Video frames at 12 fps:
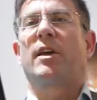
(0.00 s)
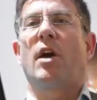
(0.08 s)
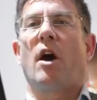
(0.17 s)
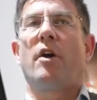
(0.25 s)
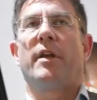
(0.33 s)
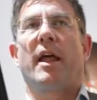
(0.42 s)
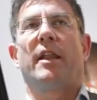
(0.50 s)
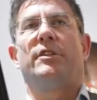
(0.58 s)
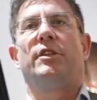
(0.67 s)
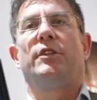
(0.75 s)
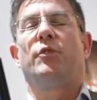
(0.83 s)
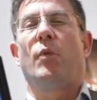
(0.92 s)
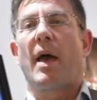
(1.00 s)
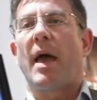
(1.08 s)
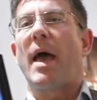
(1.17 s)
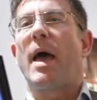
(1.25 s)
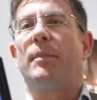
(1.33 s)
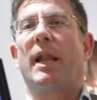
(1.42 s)
car analogy to
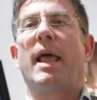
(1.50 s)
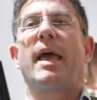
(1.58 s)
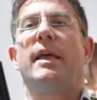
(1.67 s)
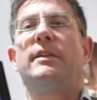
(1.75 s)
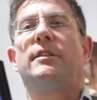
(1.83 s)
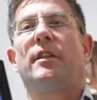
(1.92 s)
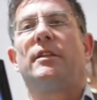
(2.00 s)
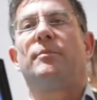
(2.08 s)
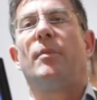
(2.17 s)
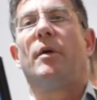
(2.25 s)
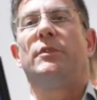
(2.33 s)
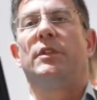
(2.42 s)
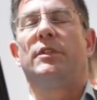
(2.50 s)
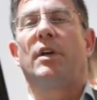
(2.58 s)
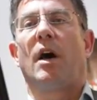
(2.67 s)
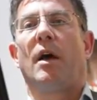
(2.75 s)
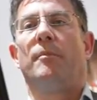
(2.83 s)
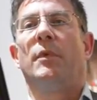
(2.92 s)
where MLA is at this moment in
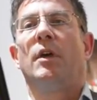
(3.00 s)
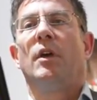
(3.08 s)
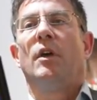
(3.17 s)
time,